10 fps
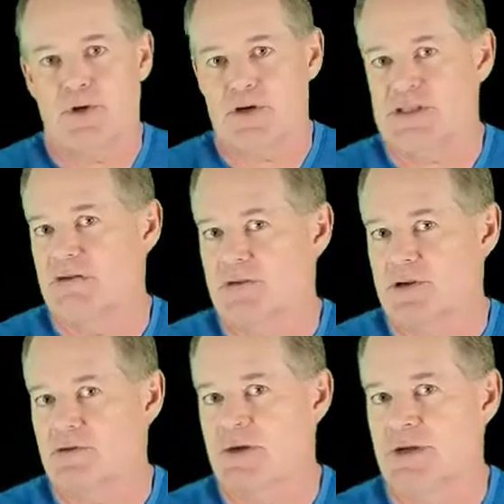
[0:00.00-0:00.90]
I'm
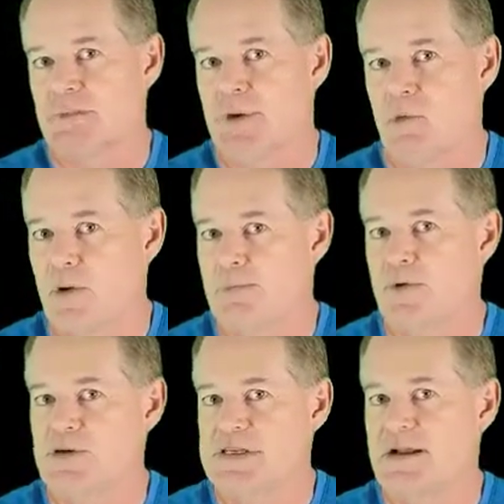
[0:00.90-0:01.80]
personally recruiting
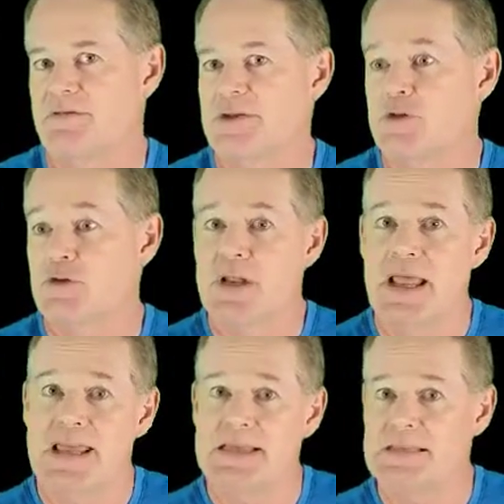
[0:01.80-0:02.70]
about 1 person every
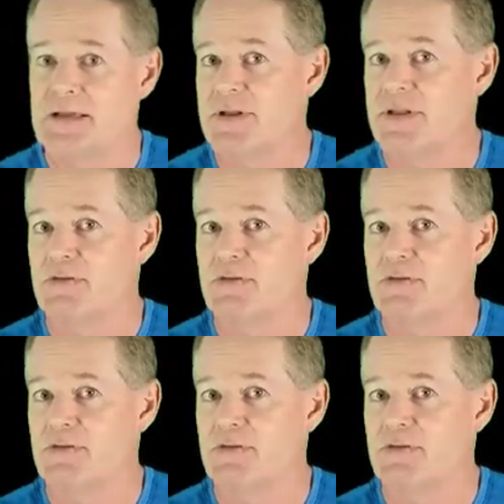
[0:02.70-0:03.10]
2 days,